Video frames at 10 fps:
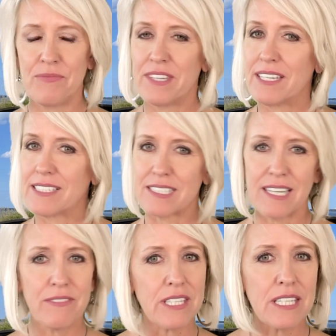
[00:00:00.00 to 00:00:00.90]
it doesn't have
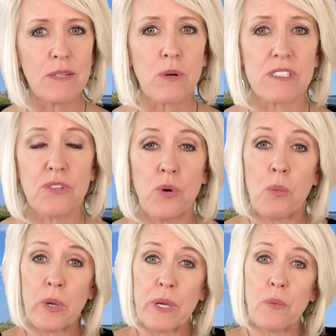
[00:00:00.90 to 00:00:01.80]
the keywords of what
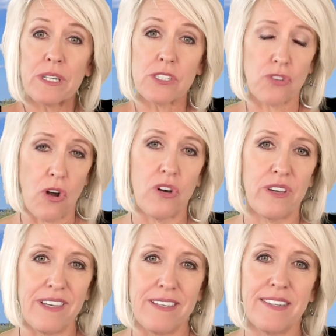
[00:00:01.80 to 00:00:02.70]
we want to draw
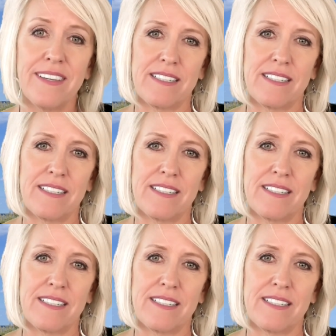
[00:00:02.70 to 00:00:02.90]
in.